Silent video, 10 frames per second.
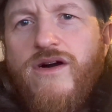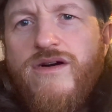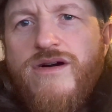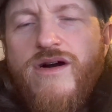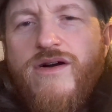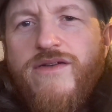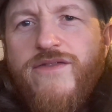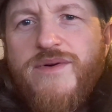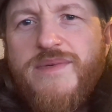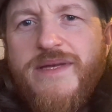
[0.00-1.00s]
I've
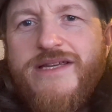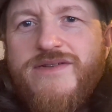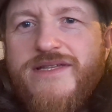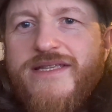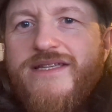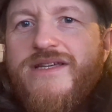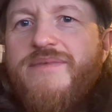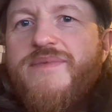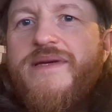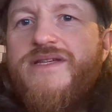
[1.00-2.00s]
always been interested in
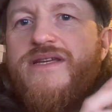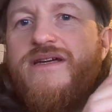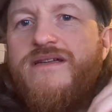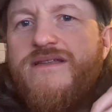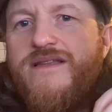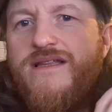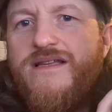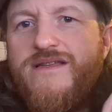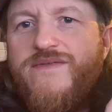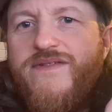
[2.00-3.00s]
James Mitchell.
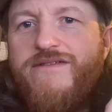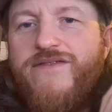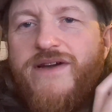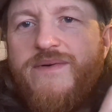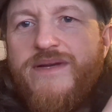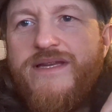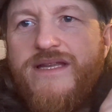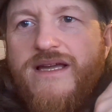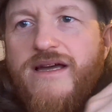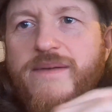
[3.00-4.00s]
It's a very thick one.
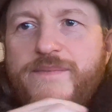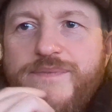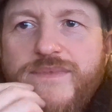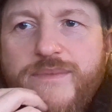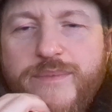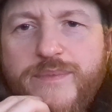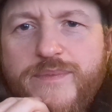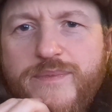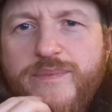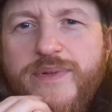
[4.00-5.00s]

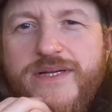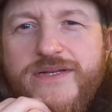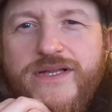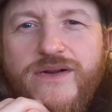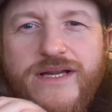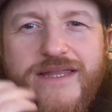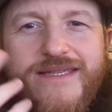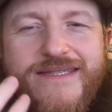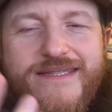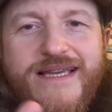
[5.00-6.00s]
Because I like the
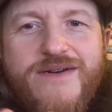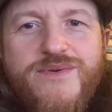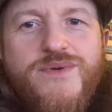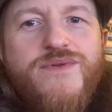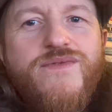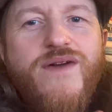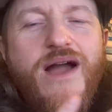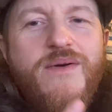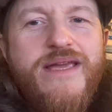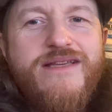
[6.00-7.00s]
sound of
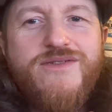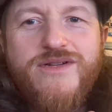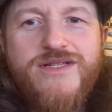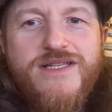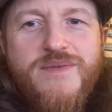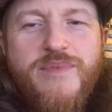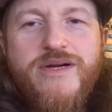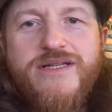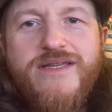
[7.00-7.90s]
how he structures his books.